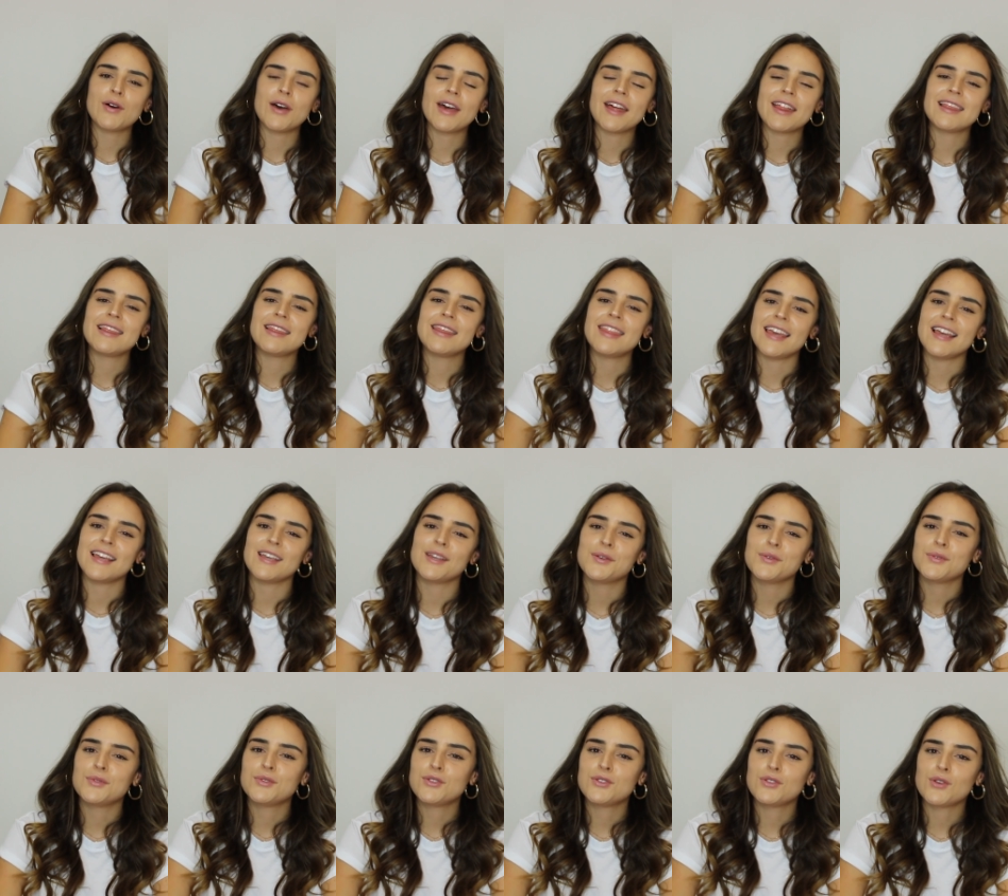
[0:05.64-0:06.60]
and thank
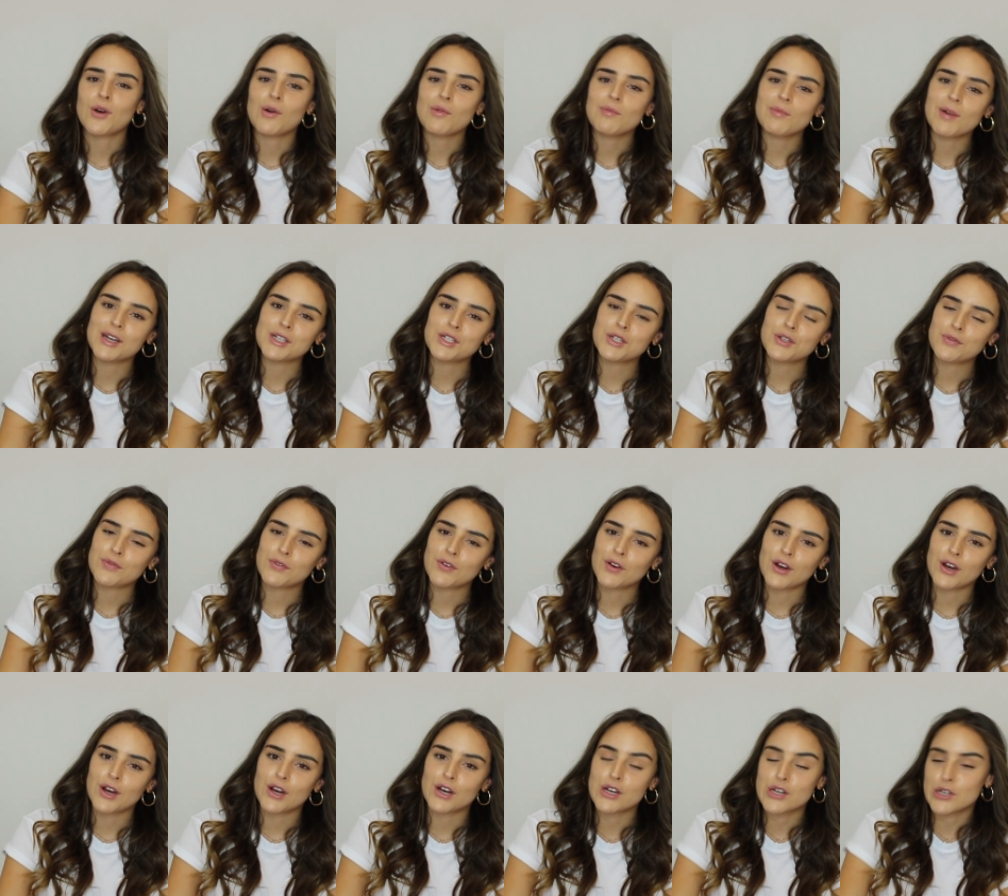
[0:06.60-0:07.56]
you so much
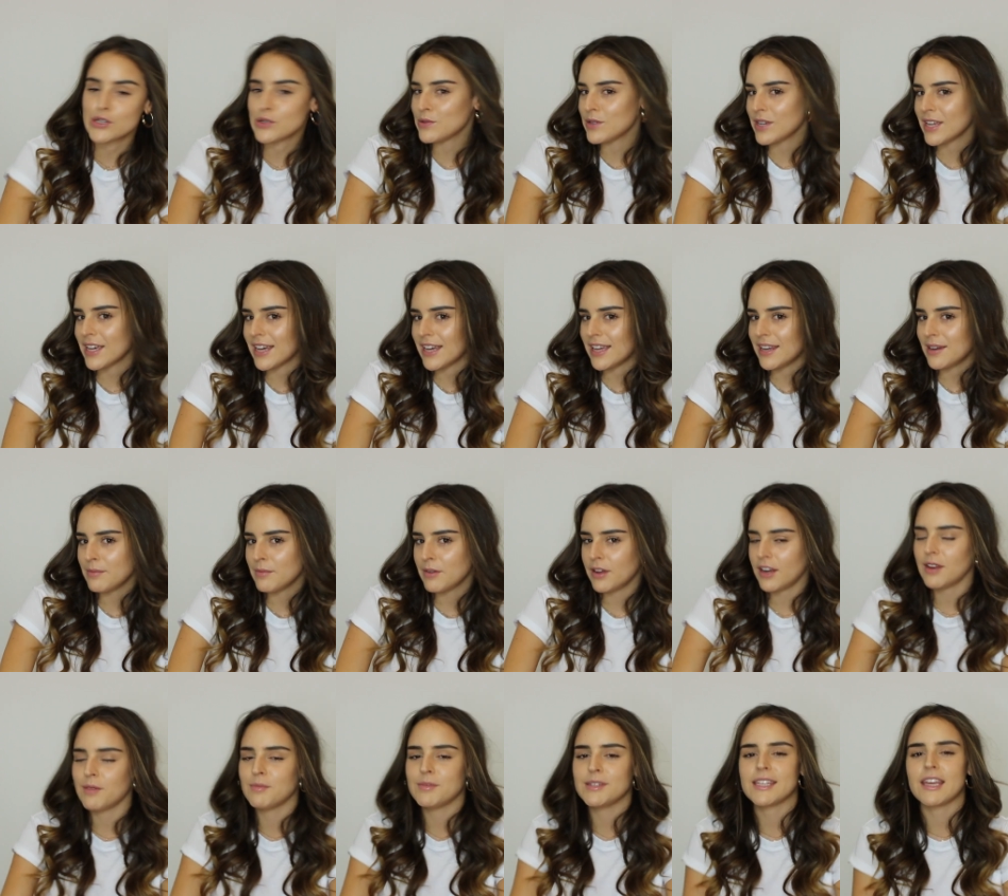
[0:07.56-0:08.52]
for tuning in. My
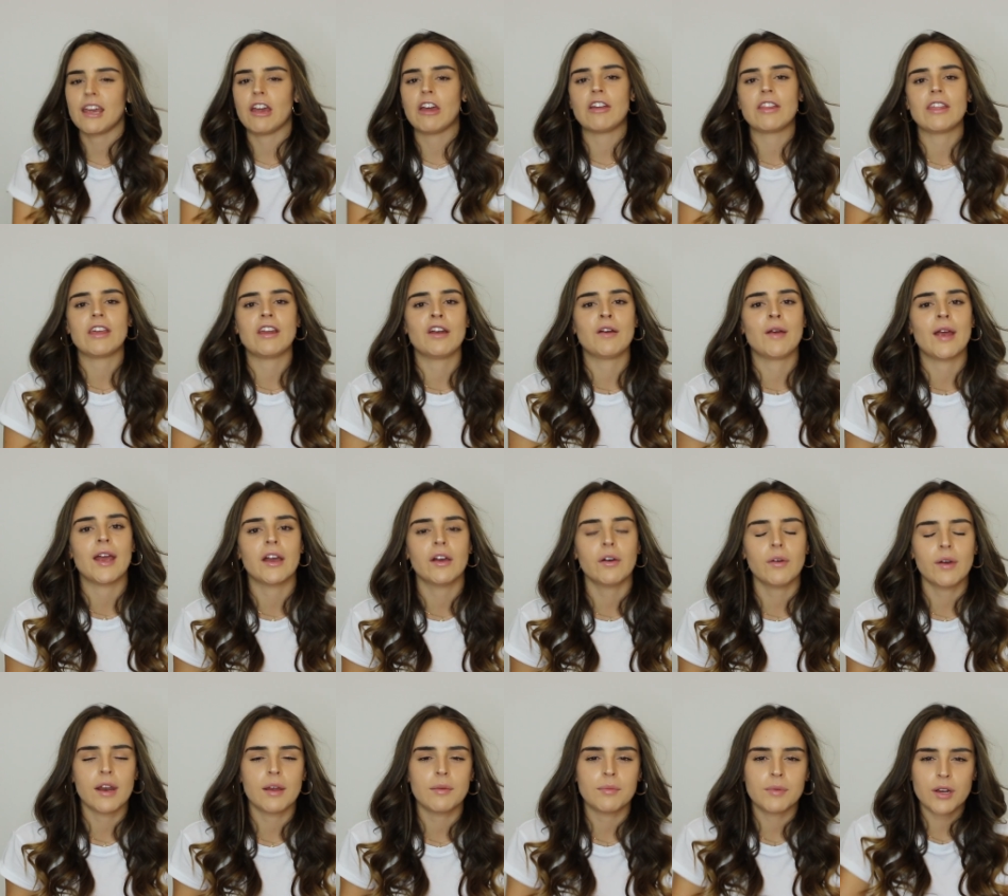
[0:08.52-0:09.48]
name is Carolina Rango,
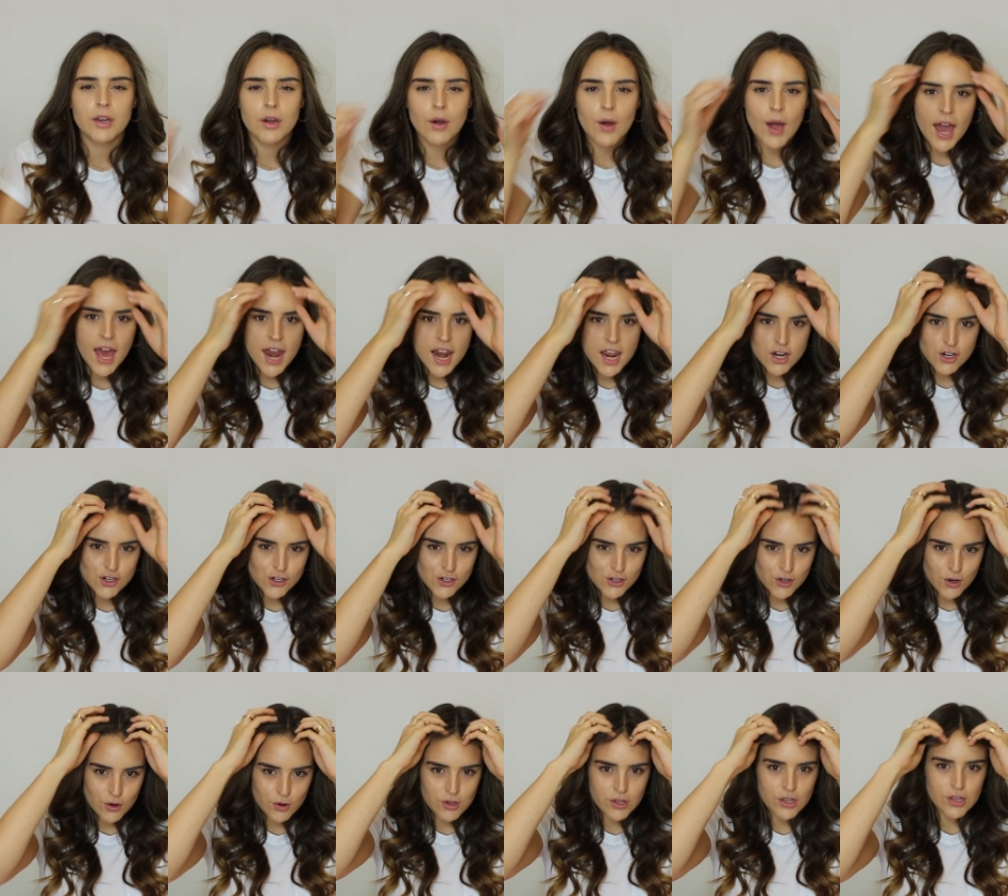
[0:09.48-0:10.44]
and I'm going to go ahead and
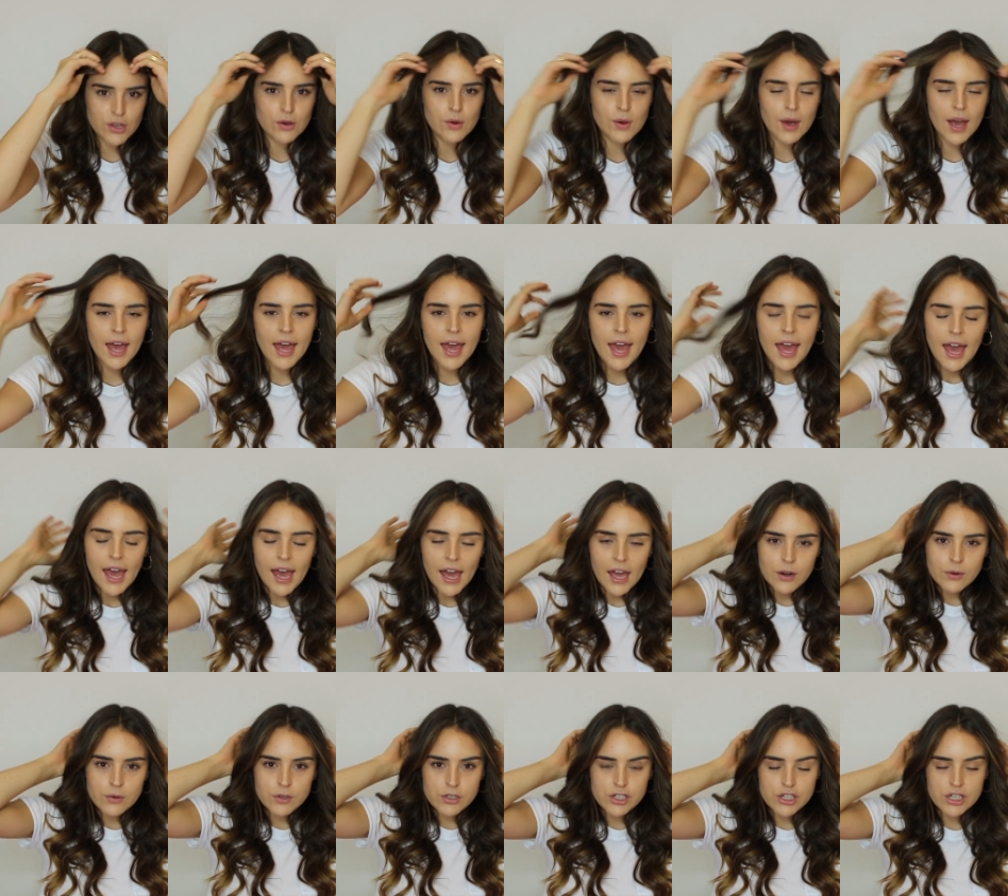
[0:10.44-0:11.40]
show you
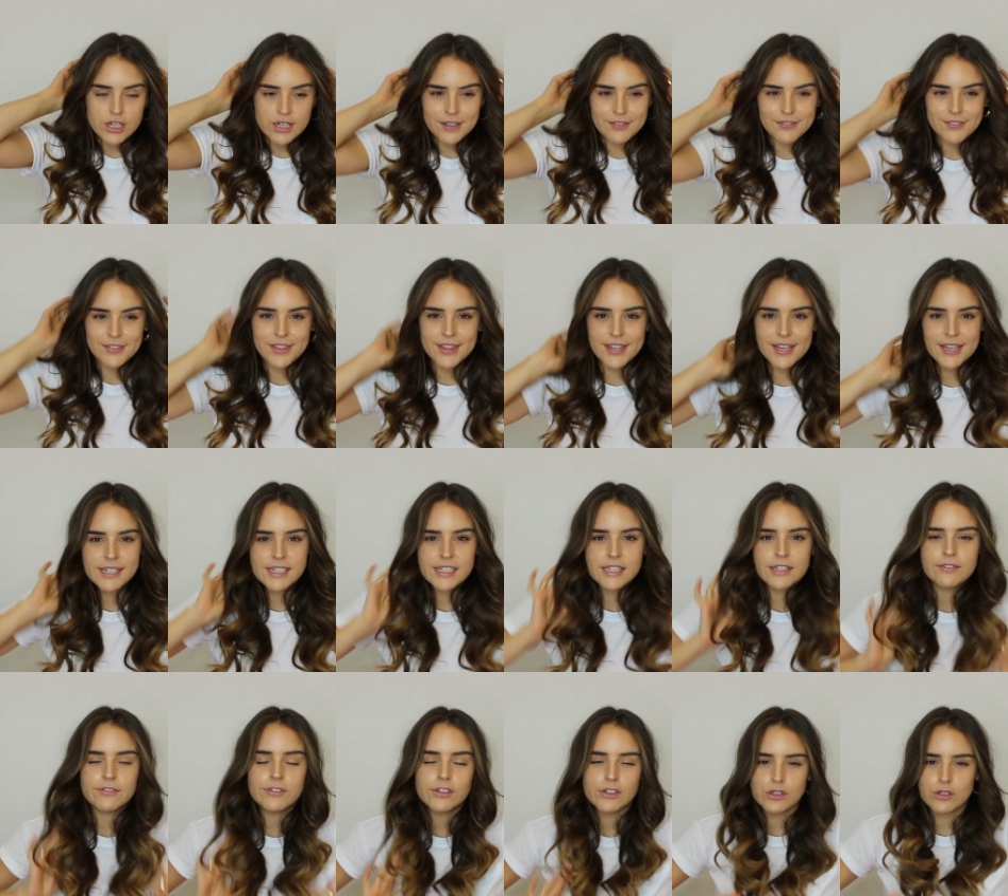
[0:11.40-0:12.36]
how to achieve this
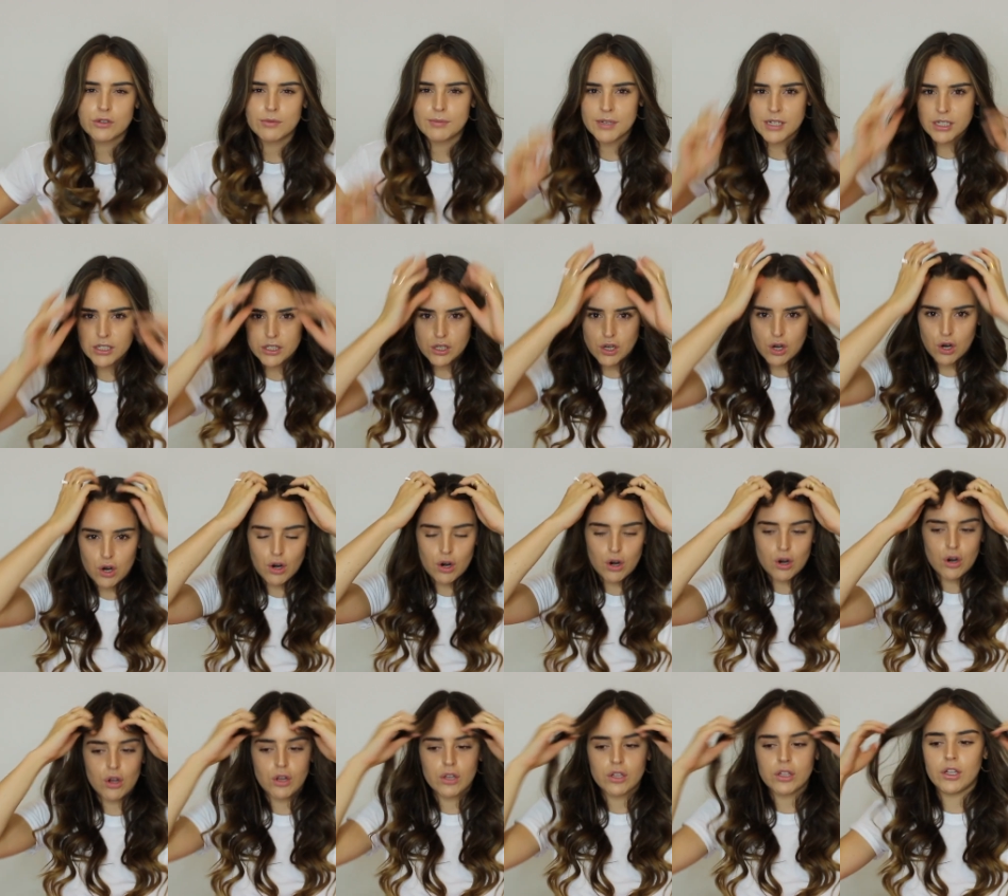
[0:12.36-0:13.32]
voluminous
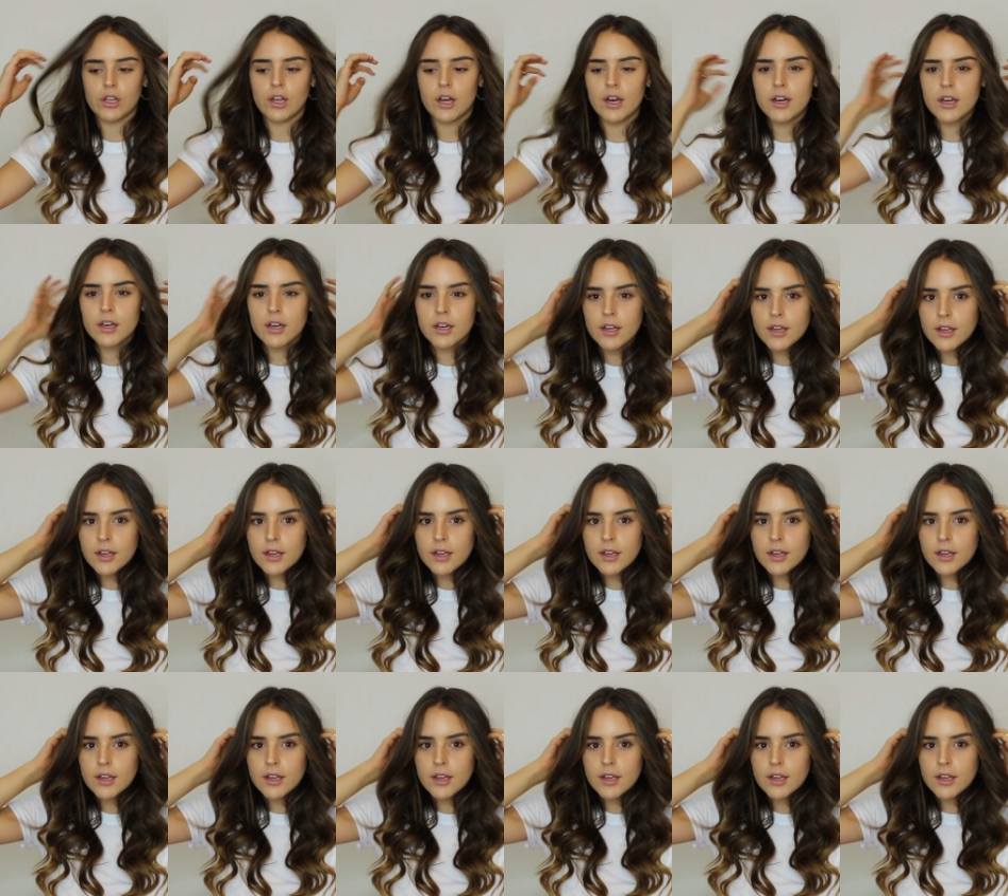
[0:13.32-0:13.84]
curl look.